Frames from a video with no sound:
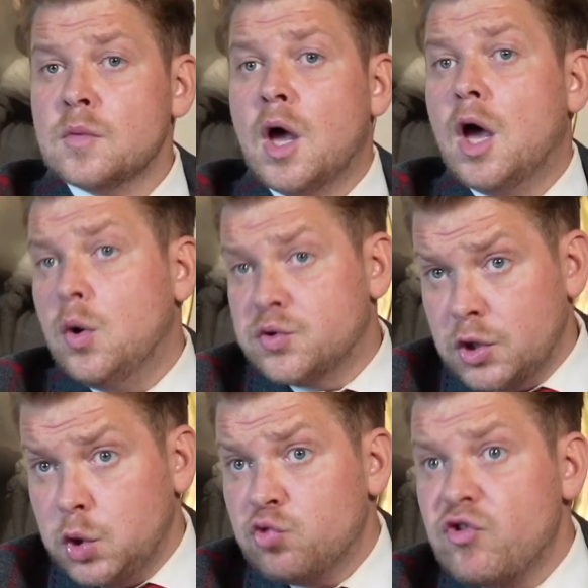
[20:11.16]
Oh, so
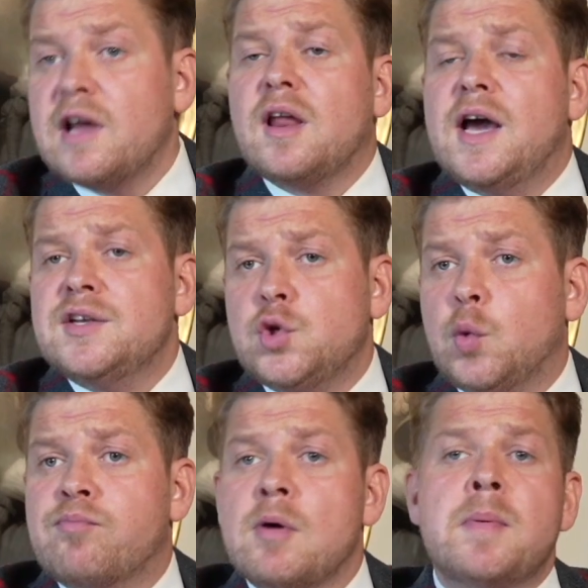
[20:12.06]
you realise
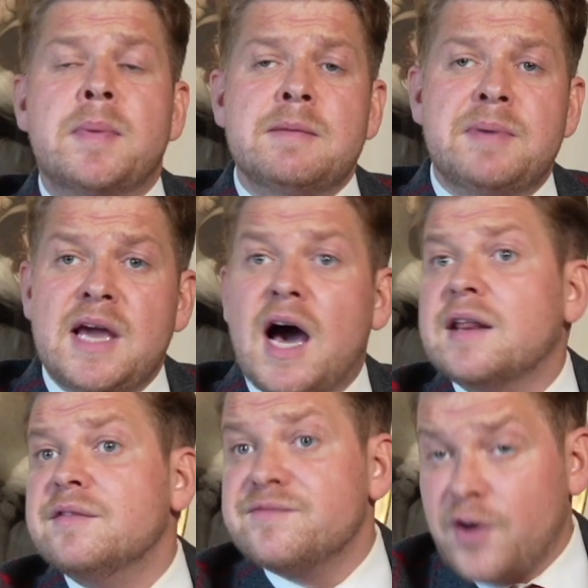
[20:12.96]
you'll probably be
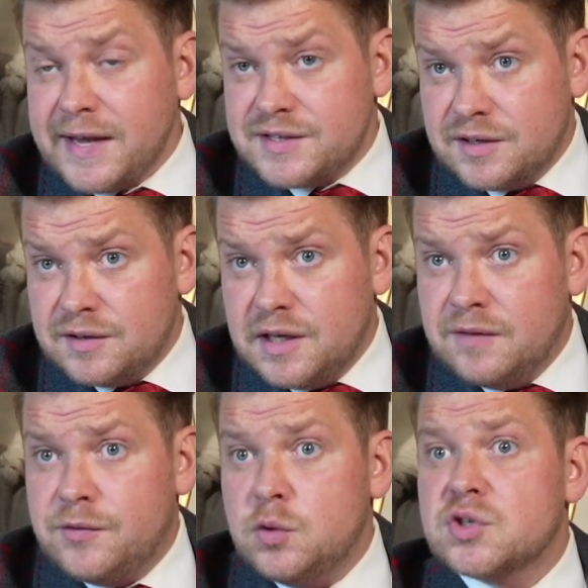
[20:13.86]
uninvited
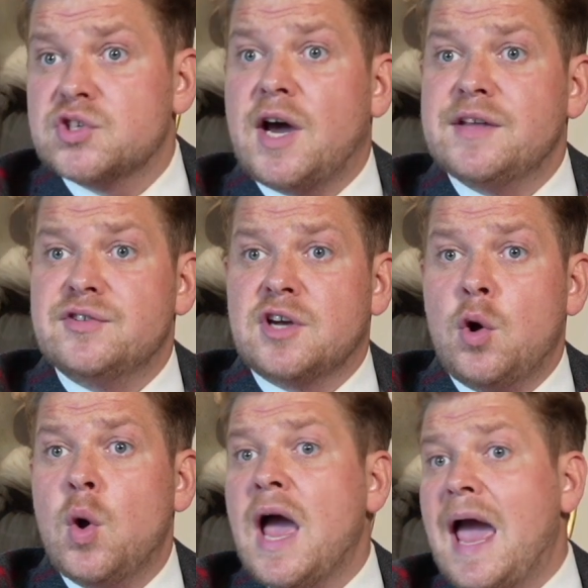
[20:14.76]
if you decide to
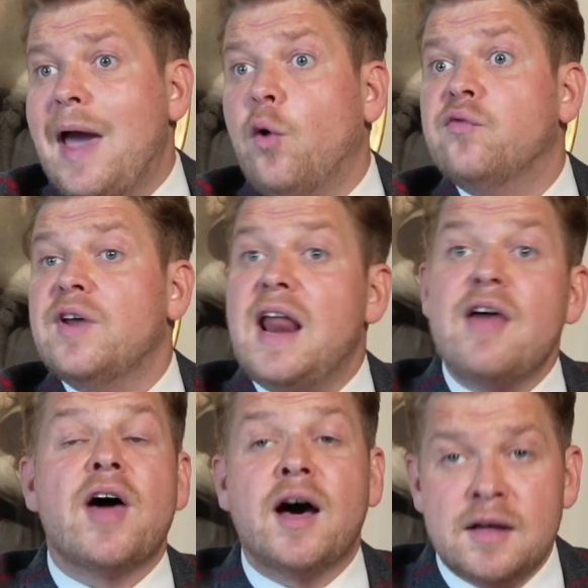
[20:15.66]
go hell for
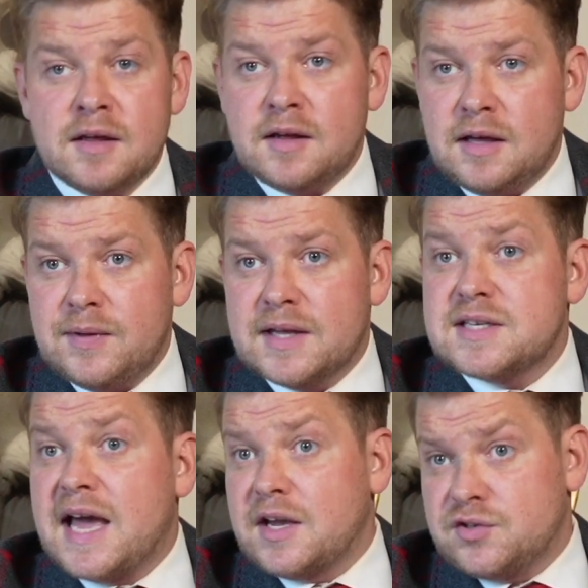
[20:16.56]
leather in the
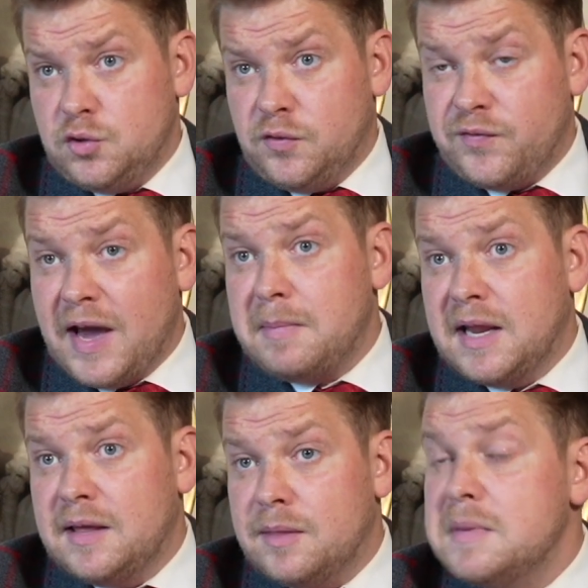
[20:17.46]
attacks on your
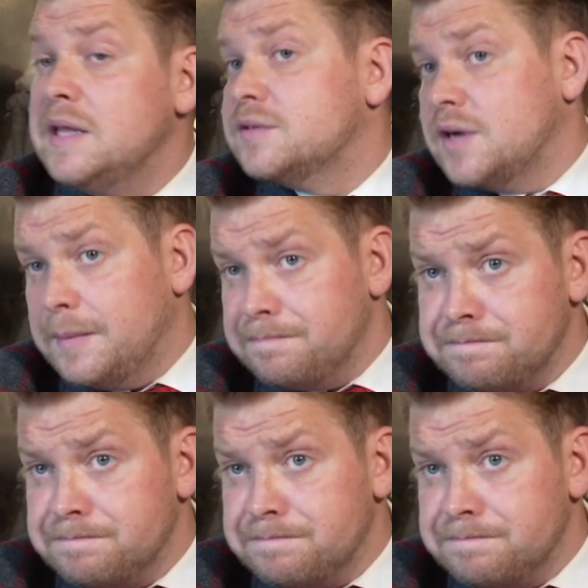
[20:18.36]
family in the meantime.